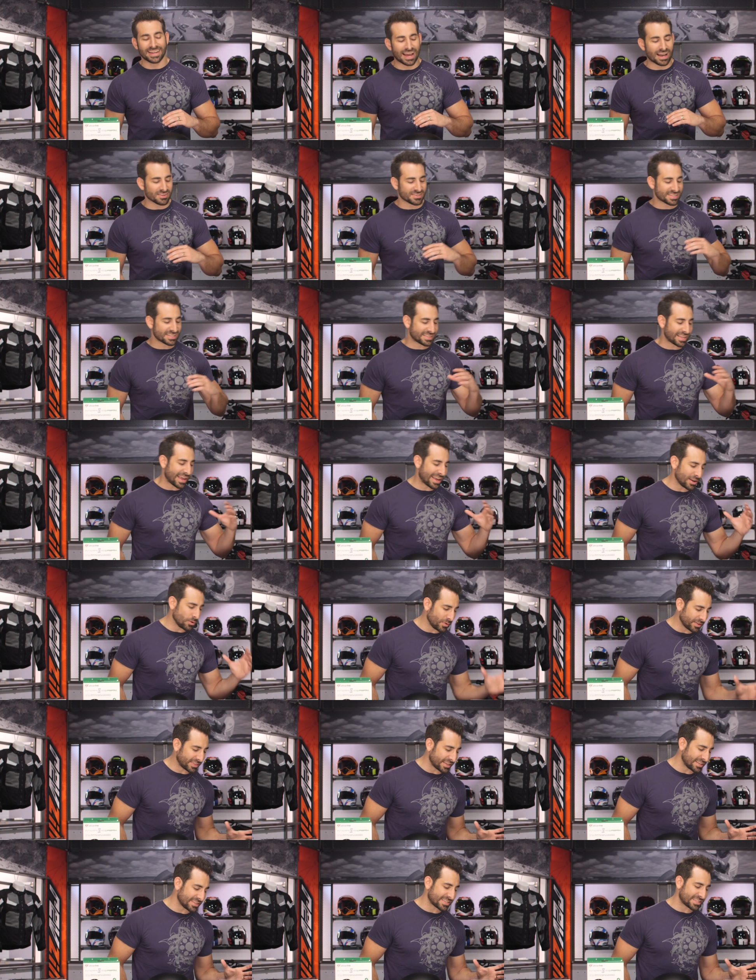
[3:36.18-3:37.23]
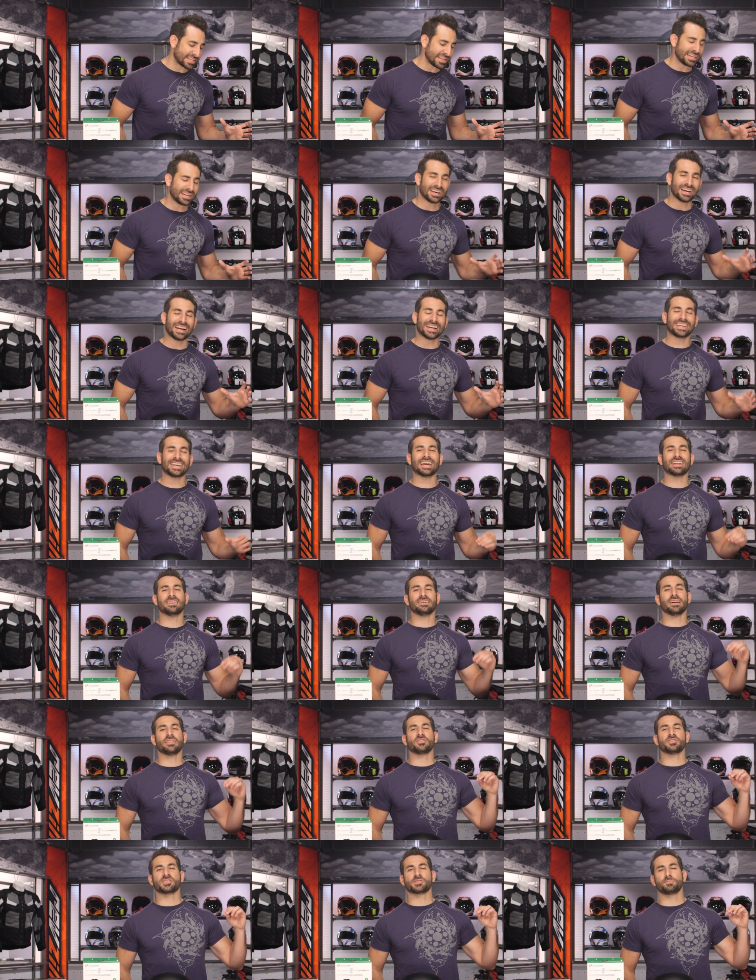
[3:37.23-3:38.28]
Now, staying within Sena, again,
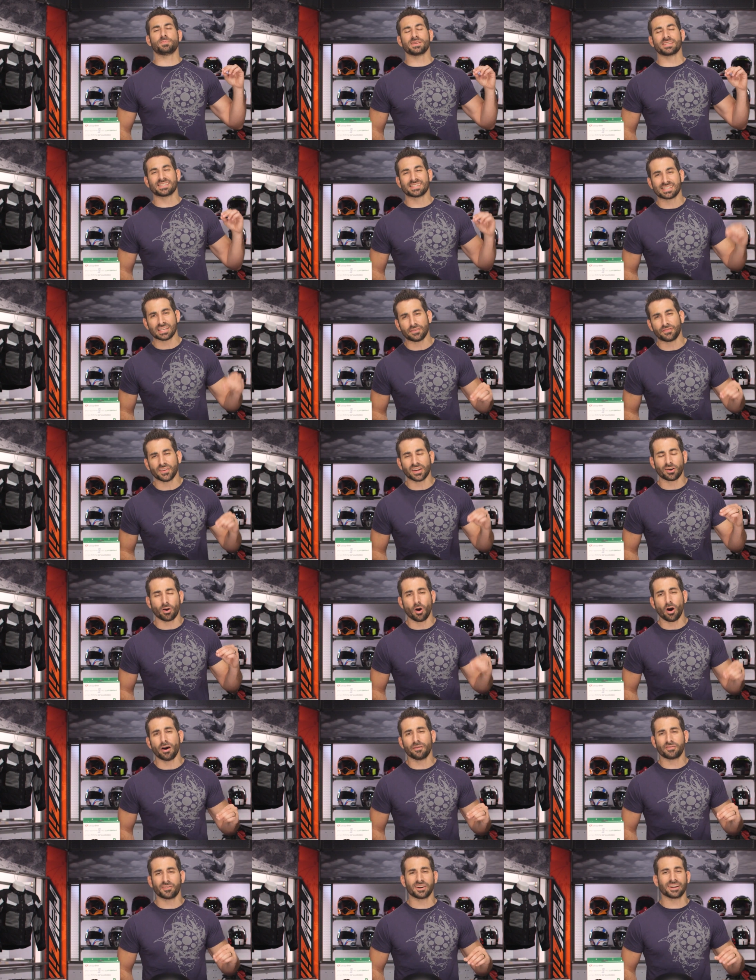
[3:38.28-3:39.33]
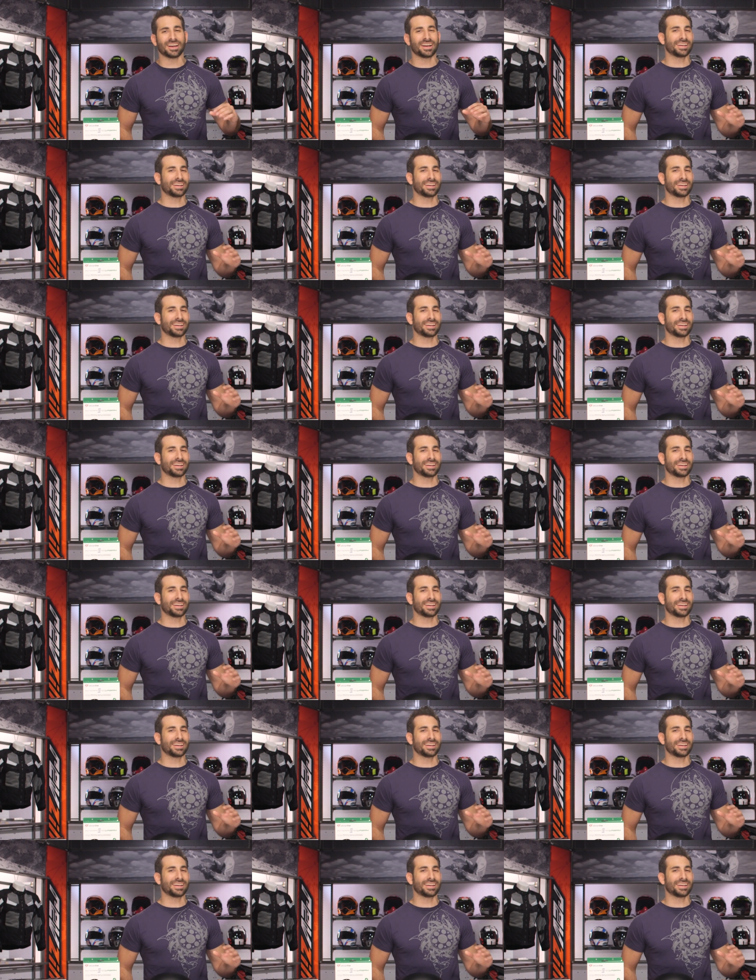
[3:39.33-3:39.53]
another specific offering.